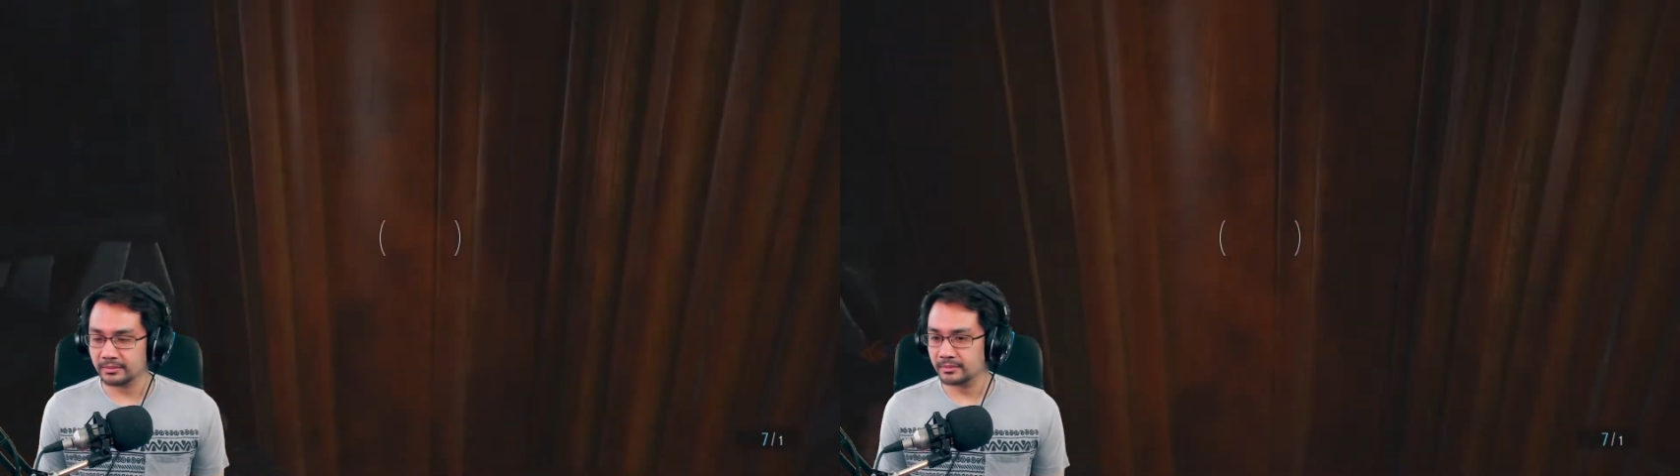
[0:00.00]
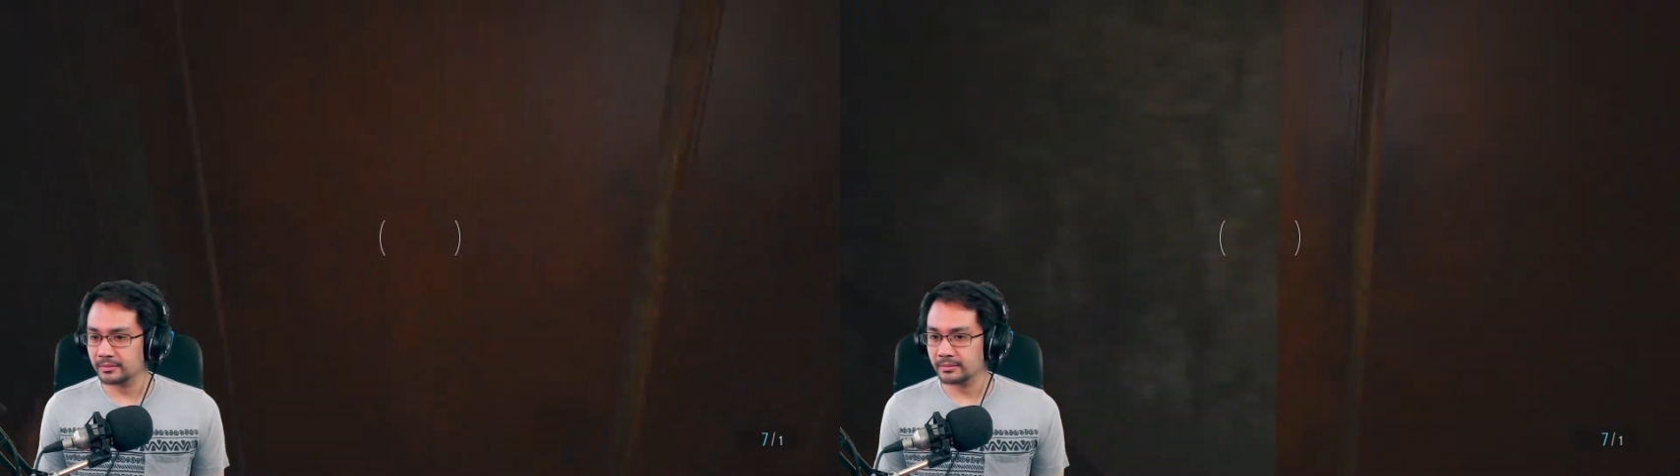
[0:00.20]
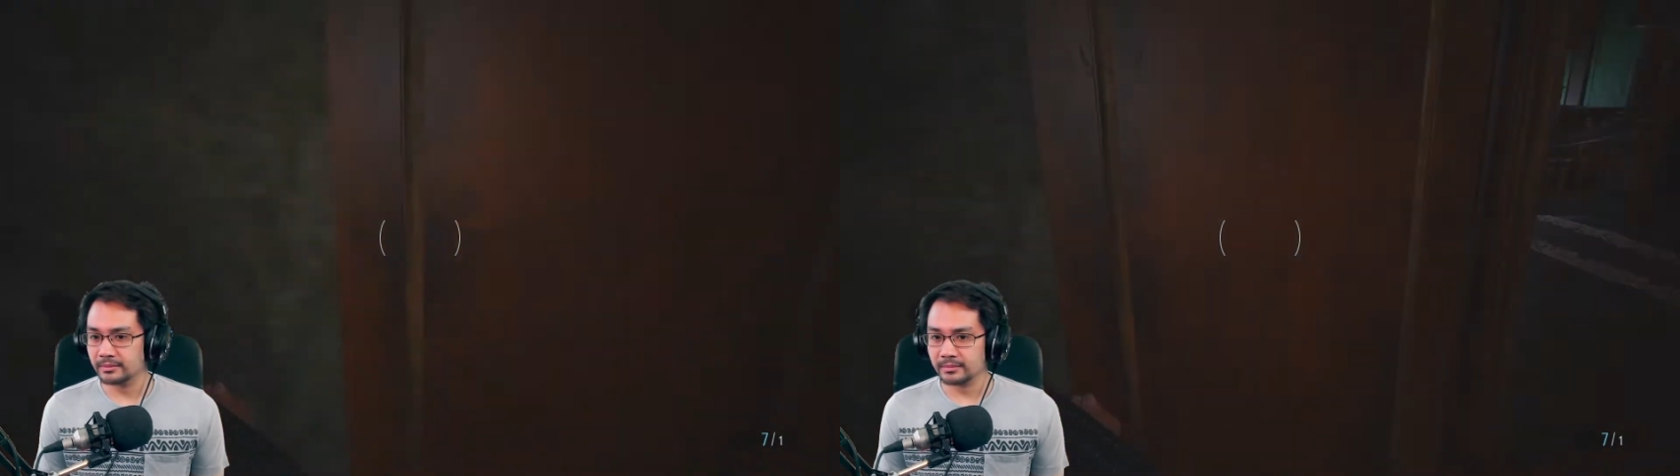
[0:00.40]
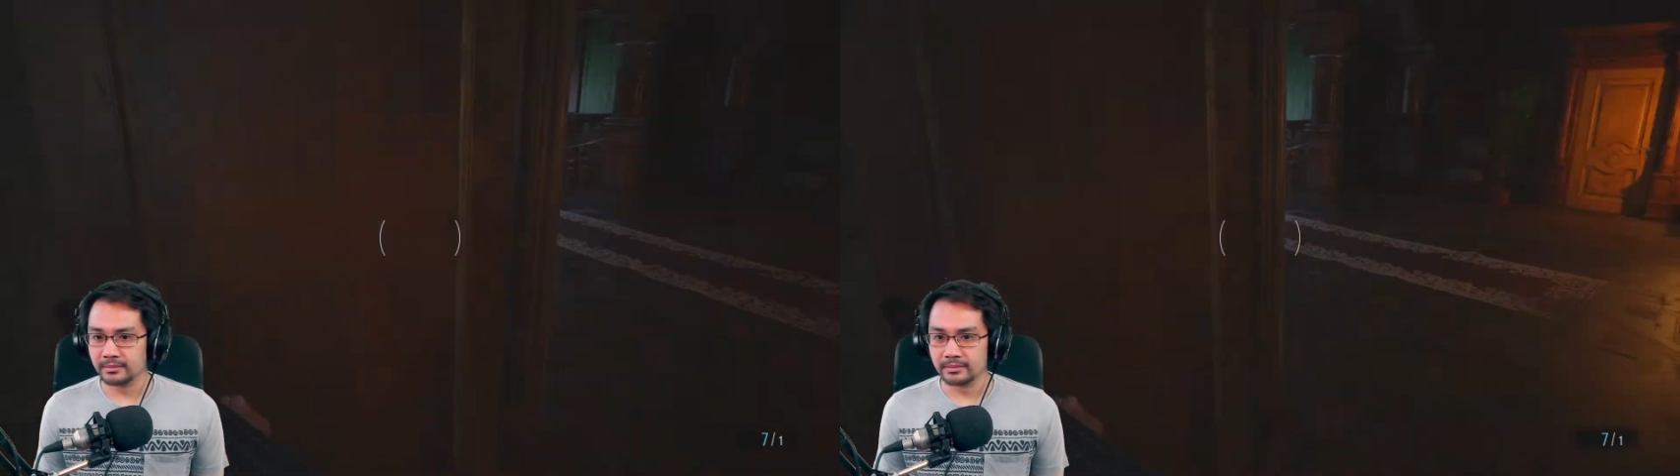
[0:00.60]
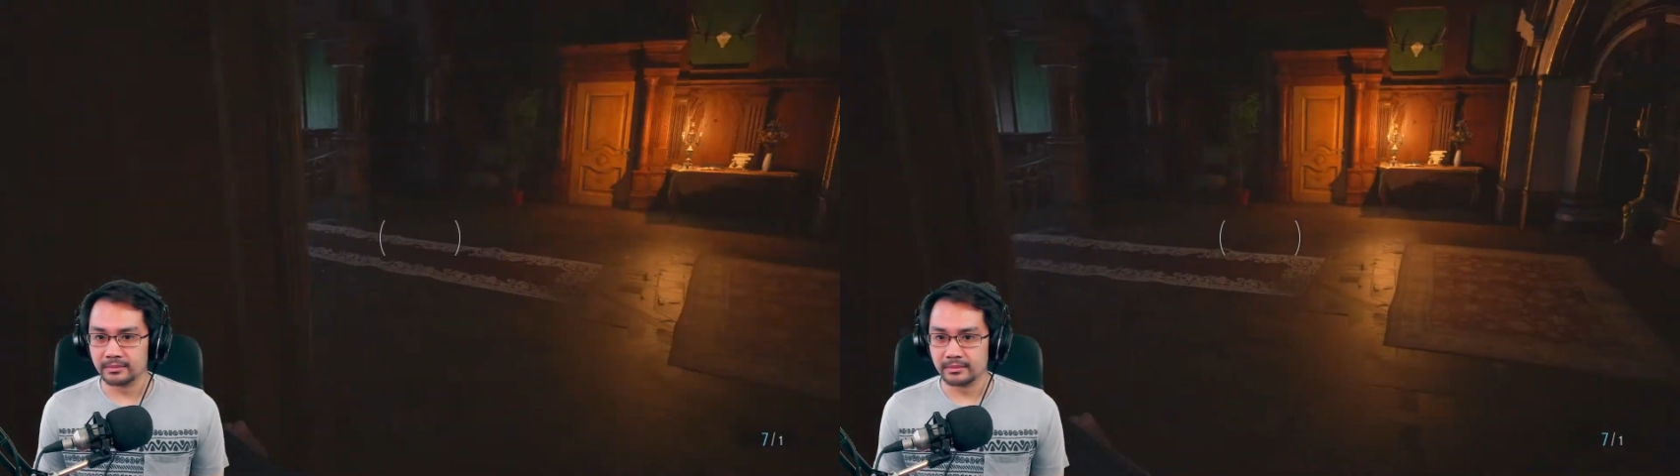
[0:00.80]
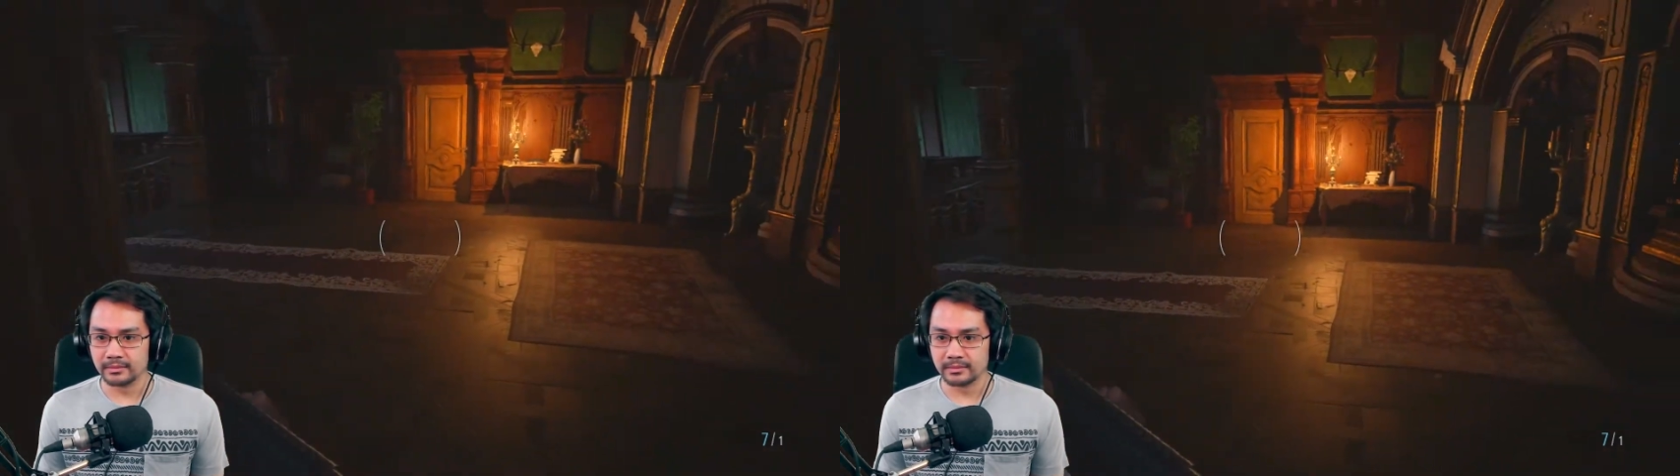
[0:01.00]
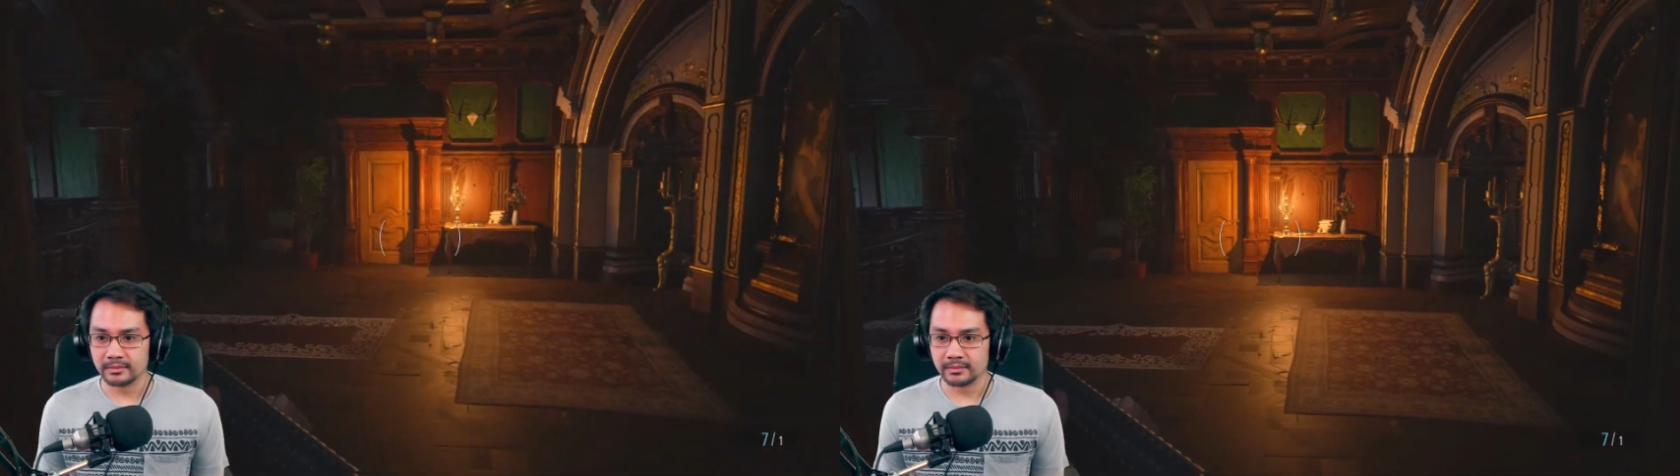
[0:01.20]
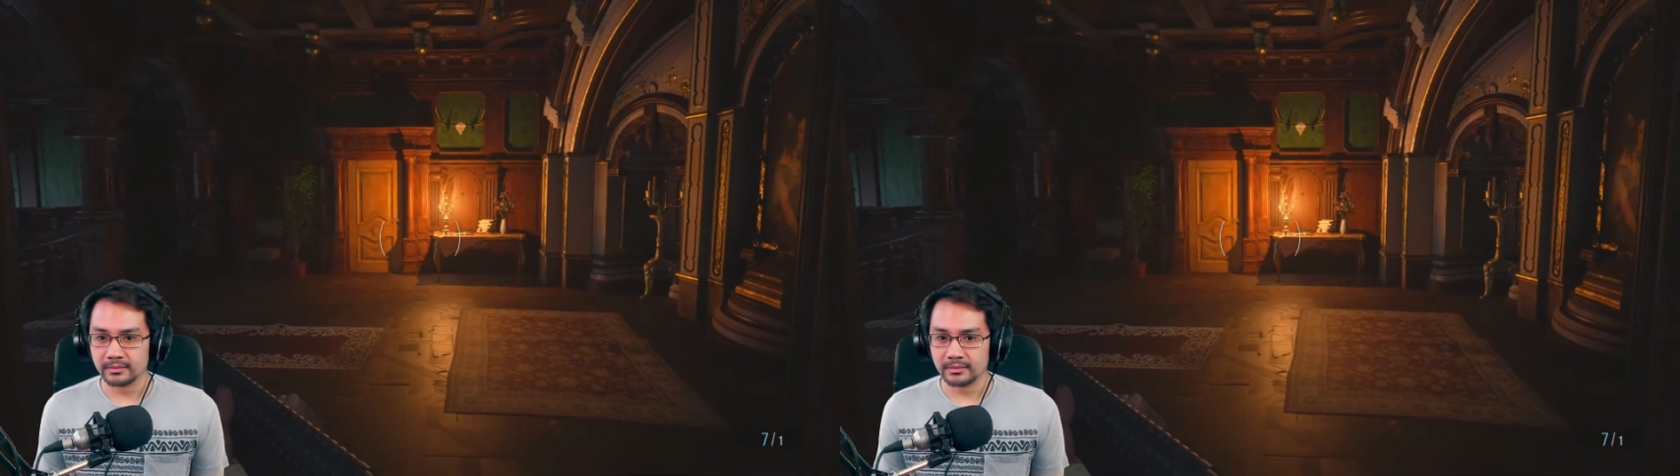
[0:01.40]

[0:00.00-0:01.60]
Even if you run.